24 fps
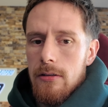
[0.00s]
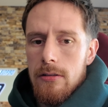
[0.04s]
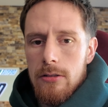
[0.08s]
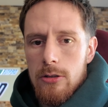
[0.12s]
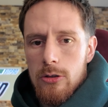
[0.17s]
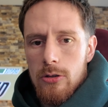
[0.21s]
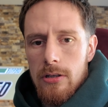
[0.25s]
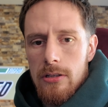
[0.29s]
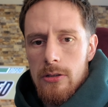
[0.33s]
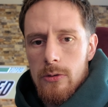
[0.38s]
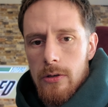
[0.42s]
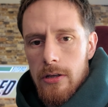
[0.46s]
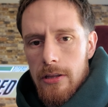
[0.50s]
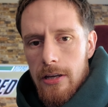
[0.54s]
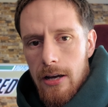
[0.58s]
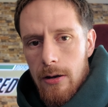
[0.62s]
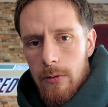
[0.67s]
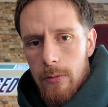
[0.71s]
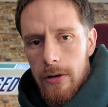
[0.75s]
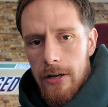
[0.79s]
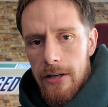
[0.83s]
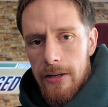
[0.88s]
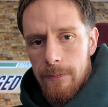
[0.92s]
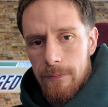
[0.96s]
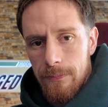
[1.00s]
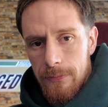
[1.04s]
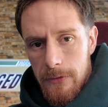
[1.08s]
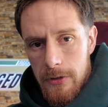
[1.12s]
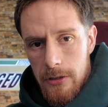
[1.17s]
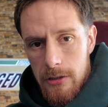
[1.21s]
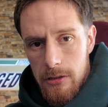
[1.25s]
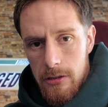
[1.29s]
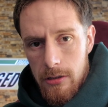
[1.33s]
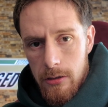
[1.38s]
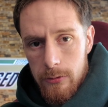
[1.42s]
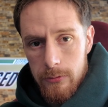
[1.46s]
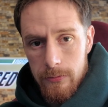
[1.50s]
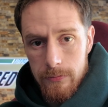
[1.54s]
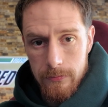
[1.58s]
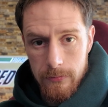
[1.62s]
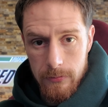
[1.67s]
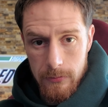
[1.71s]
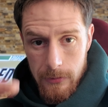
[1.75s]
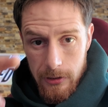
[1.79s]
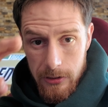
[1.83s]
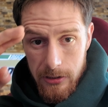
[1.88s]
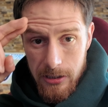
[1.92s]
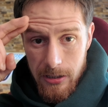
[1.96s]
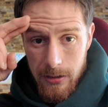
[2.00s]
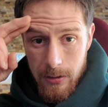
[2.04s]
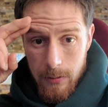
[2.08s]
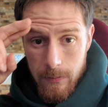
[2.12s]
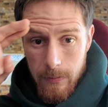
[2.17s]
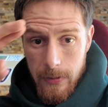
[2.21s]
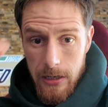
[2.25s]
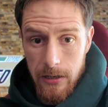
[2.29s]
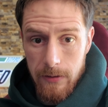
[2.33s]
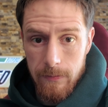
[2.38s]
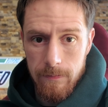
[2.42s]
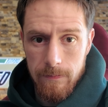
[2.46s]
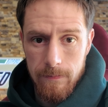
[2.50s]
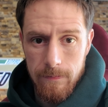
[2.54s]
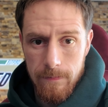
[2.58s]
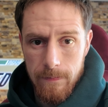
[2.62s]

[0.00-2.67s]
to try and spread that away. So I'll see you in a minute.